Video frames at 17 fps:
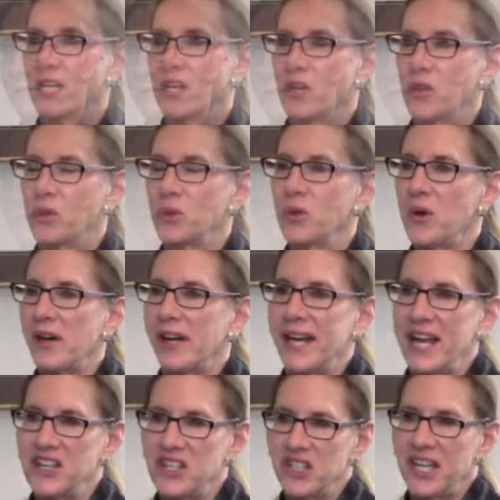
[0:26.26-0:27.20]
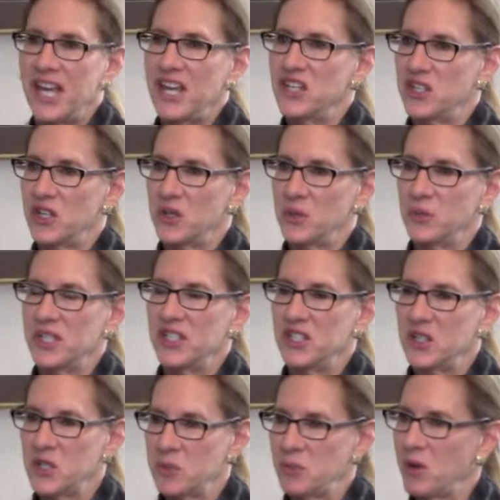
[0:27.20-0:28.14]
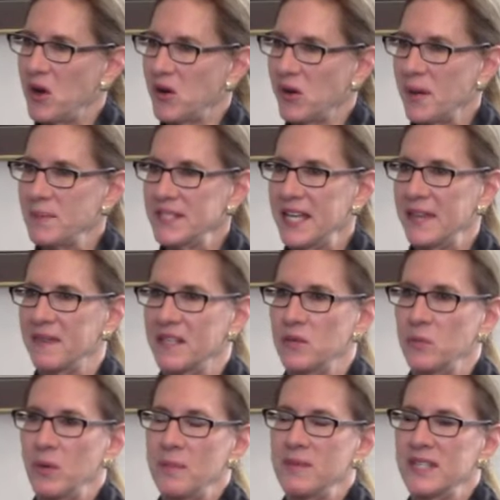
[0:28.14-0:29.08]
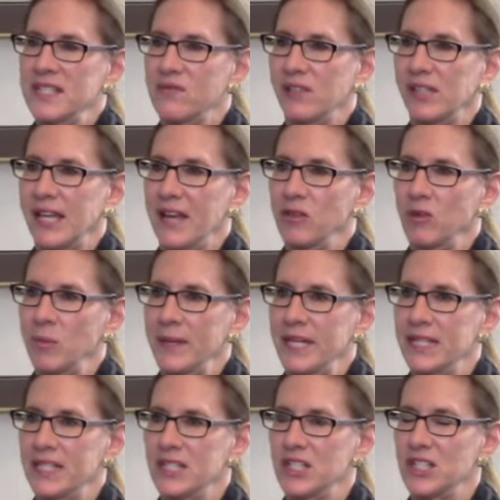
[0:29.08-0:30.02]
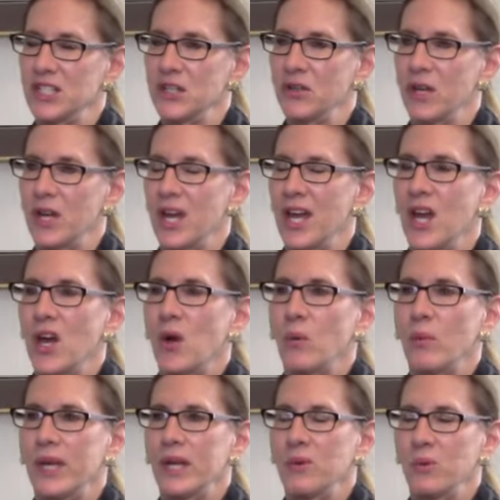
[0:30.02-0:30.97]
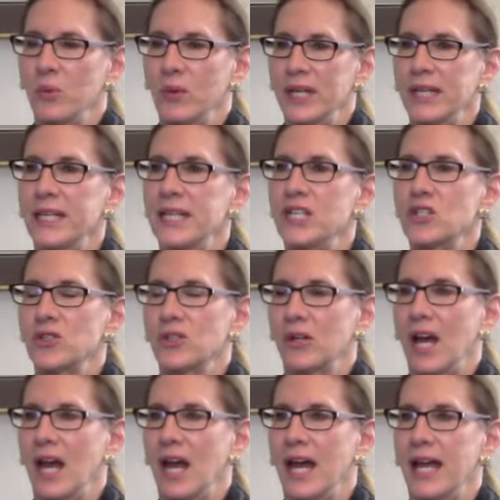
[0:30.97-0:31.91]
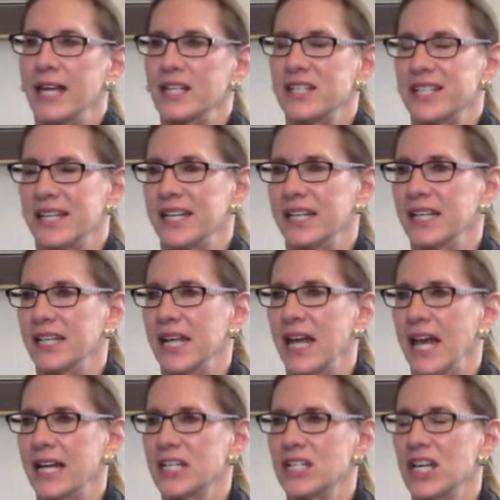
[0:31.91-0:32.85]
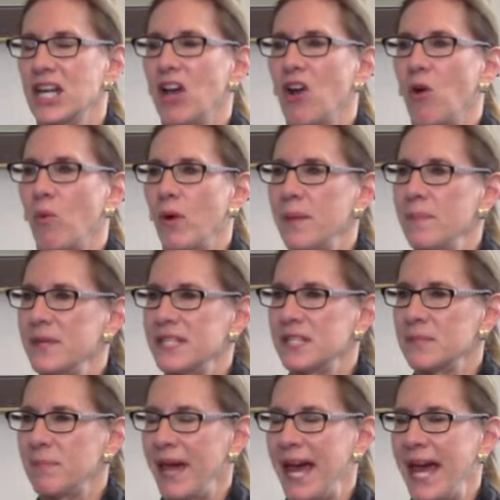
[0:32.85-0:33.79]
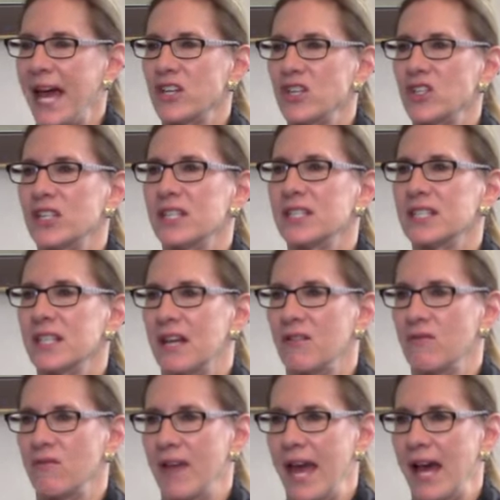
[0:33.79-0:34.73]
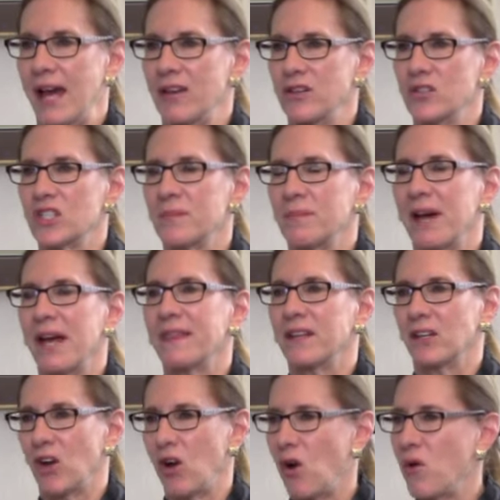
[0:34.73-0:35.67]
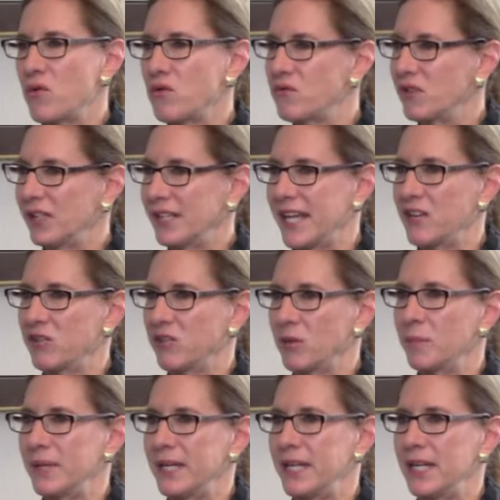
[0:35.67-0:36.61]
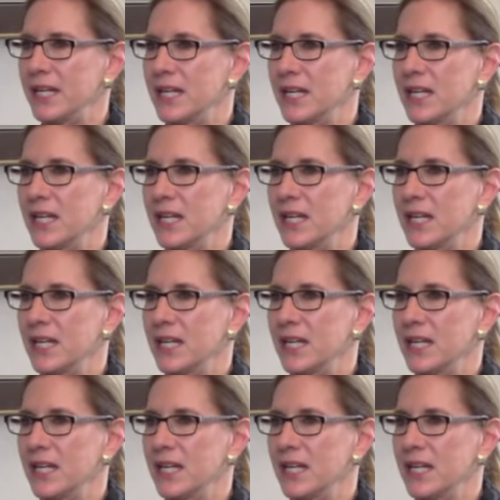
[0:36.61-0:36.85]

Through our educational and research programs at the Women's Philanthropy Institute, we really try to connect women's passions and values about their own philanthropy